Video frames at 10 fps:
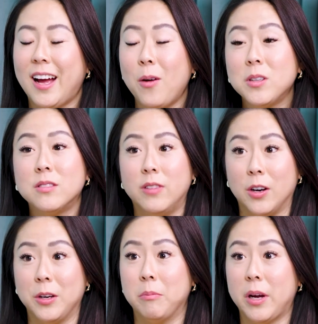I was
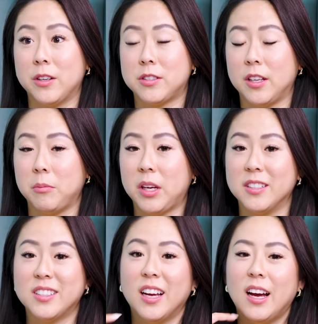very embarrassing
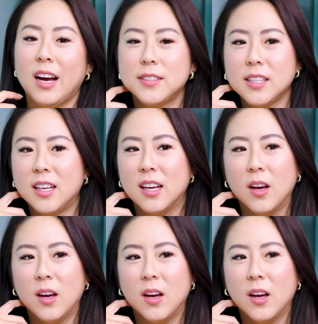because I was like,